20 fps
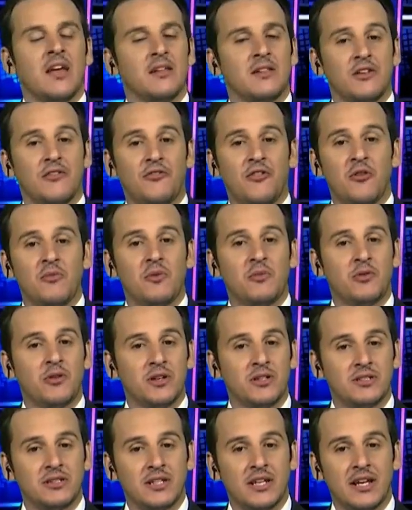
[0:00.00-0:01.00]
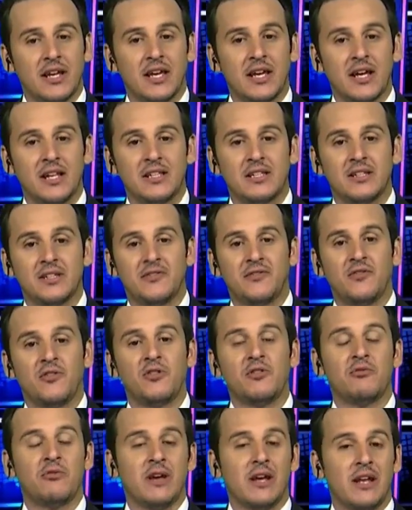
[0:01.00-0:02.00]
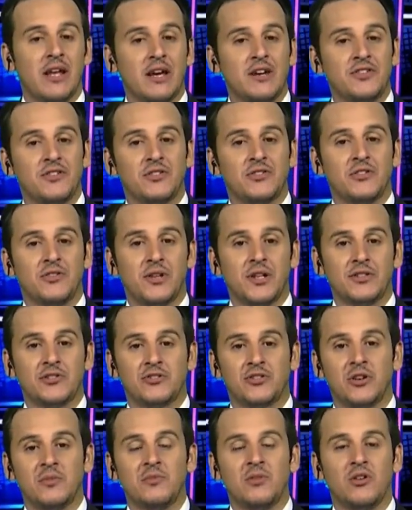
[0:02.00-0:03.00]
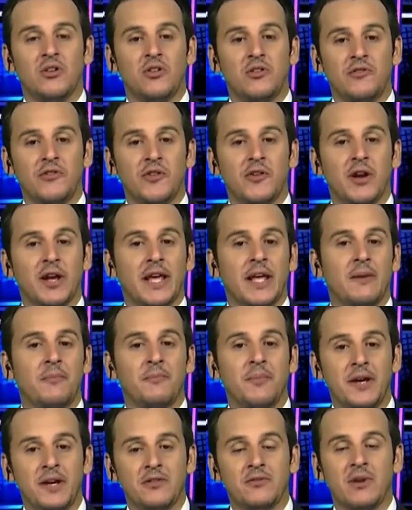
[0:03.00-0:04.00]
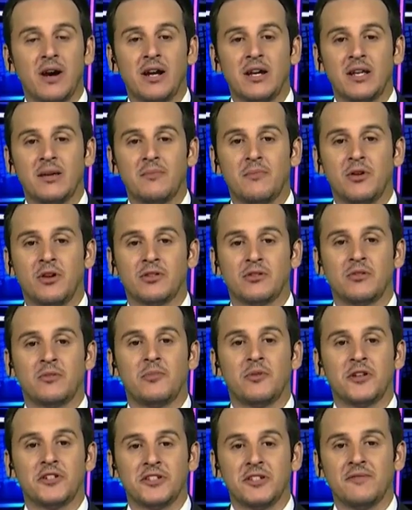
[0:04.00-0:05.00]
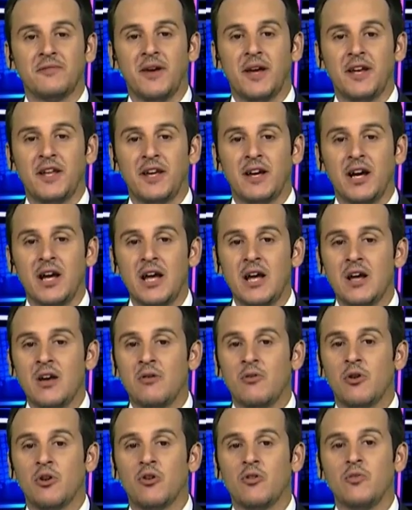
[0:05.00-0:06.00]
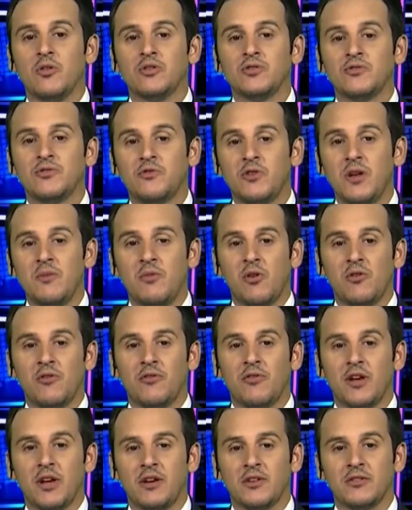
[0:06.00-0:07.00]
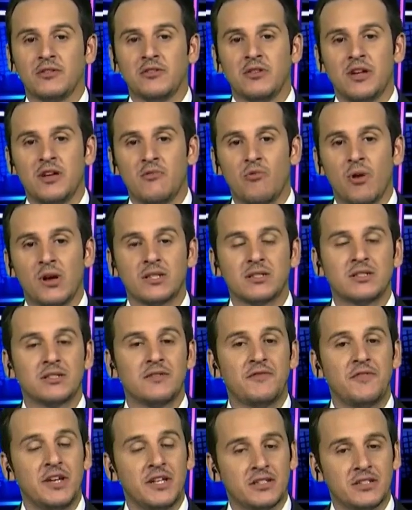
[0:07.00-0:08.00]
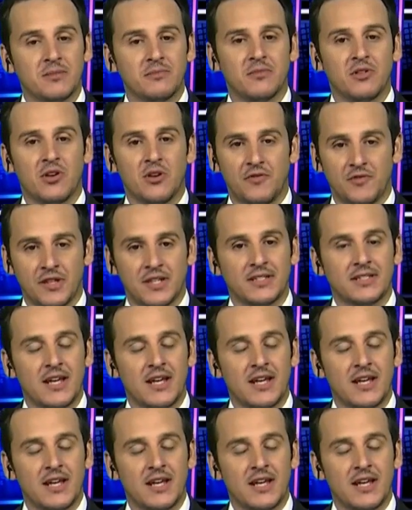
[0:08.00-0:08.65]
The former president and candidate for re-election, Donald Trump, offered a campaign rally in Butler, Pennsylvania, where almost 3 months ago he was the victim of an